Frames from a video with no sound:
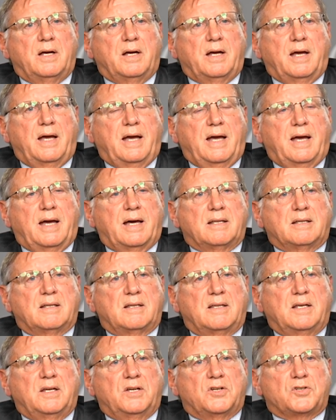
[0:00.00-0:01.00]
And
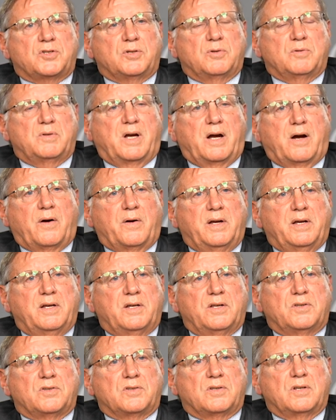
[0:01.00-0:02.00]
the issue there
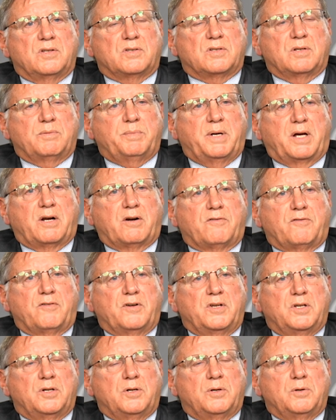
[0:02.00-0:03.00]
is it better for
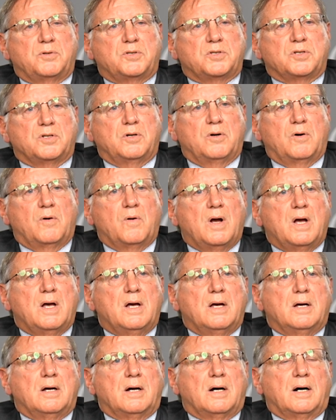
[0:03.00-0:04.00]
you to
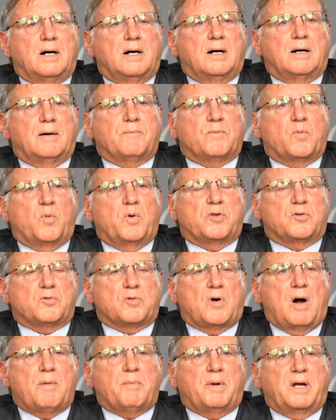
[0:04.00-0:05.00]

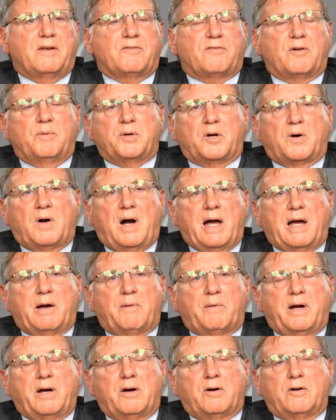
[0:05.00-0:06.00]
withdraw money from your
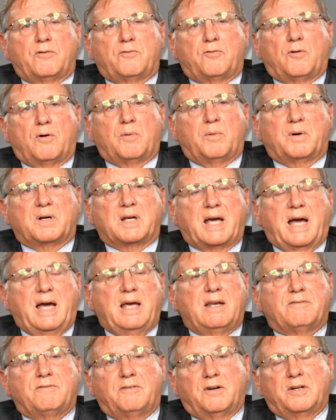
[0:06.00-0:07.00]
IRA or your
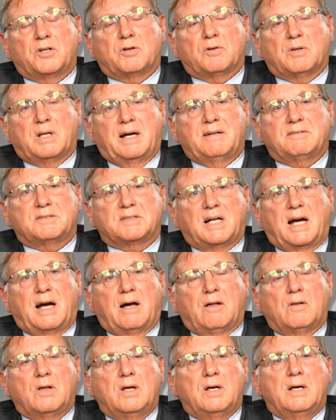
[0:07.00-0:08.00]
401k to fund your
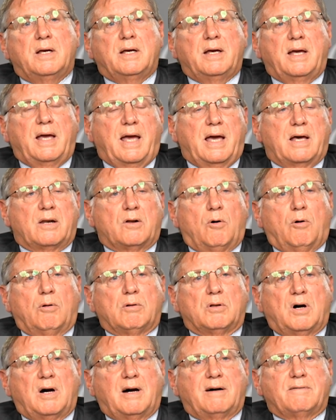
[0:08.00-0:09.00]
lifestyle and
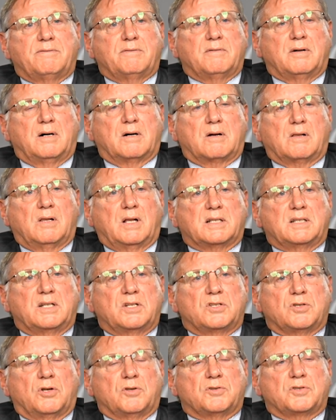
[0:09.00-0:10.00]
hold off collecting
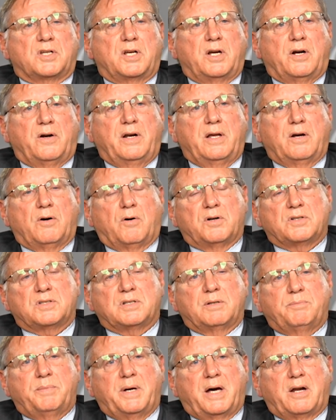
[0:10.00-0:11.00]
Social Security? Or is
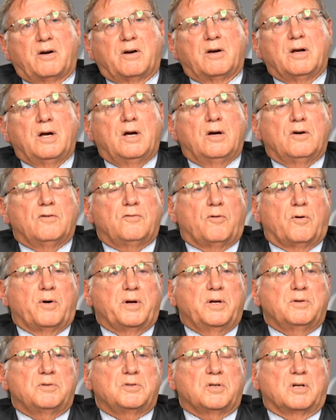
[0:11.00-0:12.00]
it better for
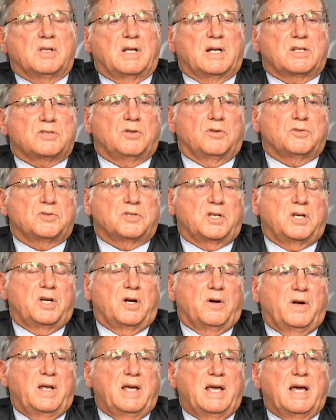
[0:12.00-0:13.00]
you to collect Social
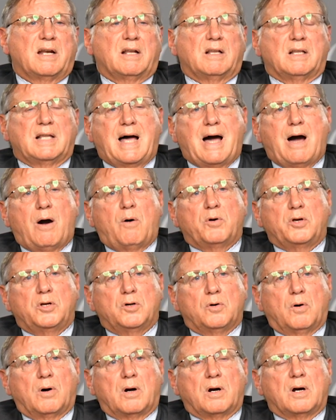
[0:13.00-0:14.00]
Security and allow
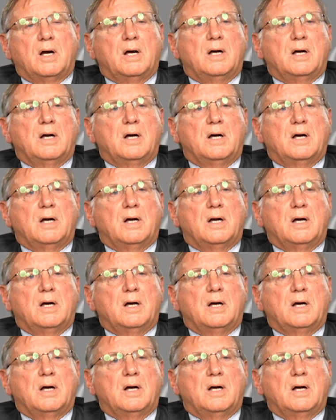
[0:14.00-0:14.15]
your